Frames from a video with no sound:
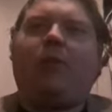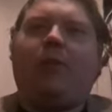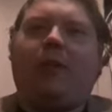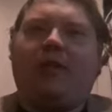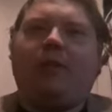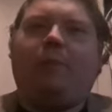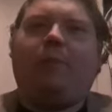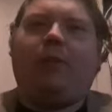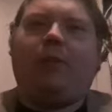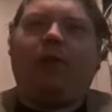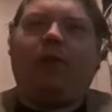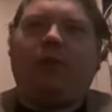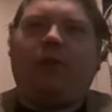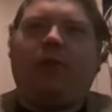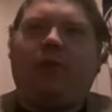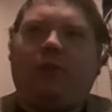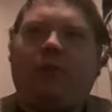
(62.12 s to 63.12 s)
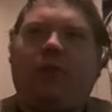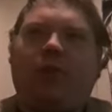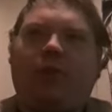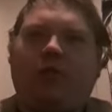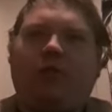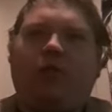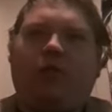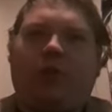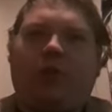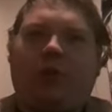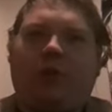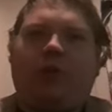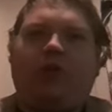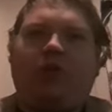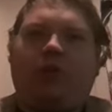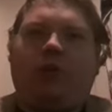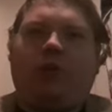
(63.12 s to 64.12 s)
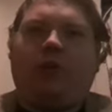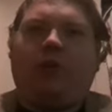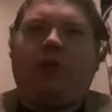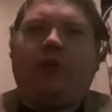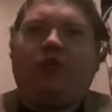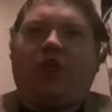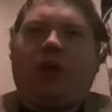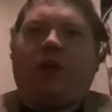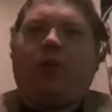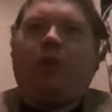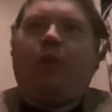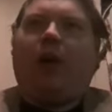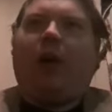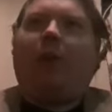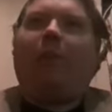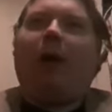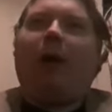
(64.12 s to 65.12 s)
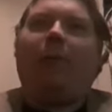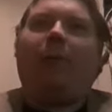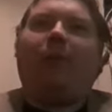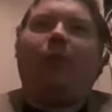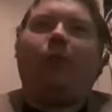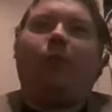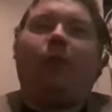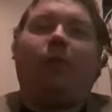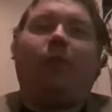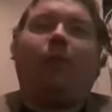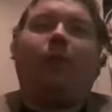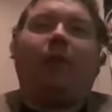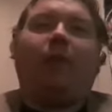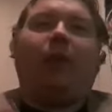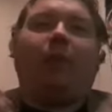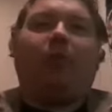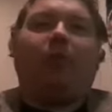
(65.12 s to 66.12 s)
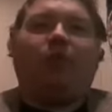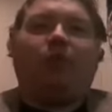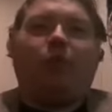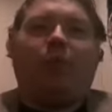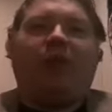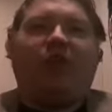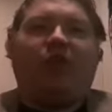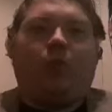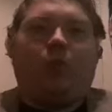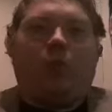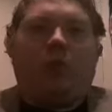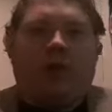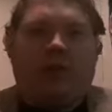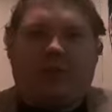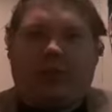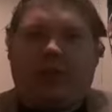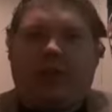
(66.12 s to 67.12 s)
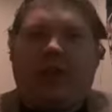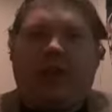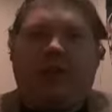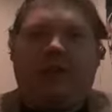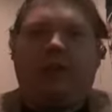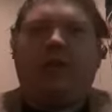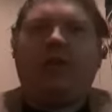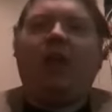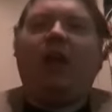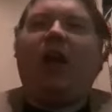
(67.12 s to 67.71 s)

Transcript: It's been a journey on this channel. I'm happy to have been able to make you all entertained.